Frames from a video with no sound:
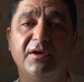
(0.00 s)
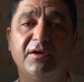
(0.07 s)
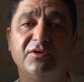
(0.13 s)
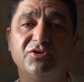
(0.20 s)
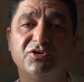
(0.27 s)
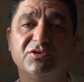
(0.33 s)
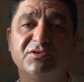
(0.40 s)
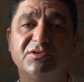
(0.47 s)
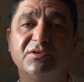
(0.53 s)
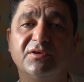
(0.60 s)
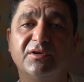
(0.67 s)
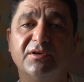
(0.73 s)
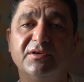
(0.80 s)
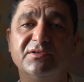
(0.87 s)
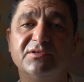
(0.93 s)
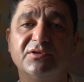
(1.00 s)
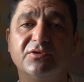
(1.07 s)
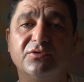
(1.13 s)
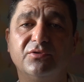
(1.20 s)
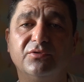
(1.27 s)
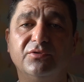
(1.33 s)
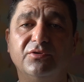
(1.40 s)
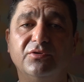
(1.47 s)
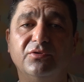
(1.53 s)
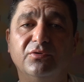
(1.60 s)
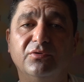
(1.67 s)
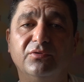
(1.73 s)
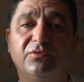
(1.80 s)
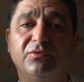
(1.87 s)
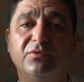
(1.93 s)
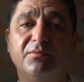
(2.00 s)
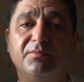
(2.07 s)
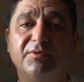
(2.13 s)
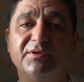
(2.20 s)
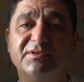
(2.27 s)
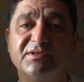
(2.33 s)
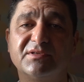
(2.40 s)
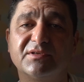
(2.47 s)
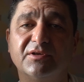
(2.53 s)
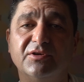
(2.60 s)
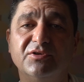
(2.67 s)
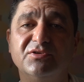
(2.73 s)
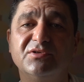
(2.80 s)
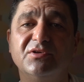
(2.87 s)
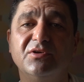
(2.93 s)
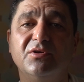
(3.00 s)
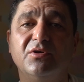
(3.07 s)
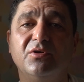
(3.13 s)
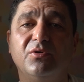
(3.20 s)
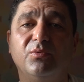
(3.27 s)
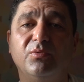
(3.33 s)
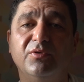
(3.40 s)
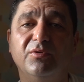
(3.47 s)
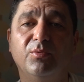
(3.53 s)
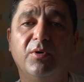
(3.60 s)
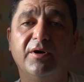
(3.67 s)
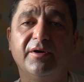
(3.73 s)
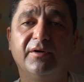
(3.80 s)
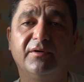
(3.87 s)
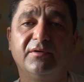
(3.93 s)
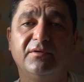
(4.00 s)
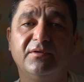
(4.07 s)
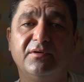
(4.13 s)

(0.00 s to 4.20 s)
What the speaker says: and just in case secure the door to the Princess cage with a wire.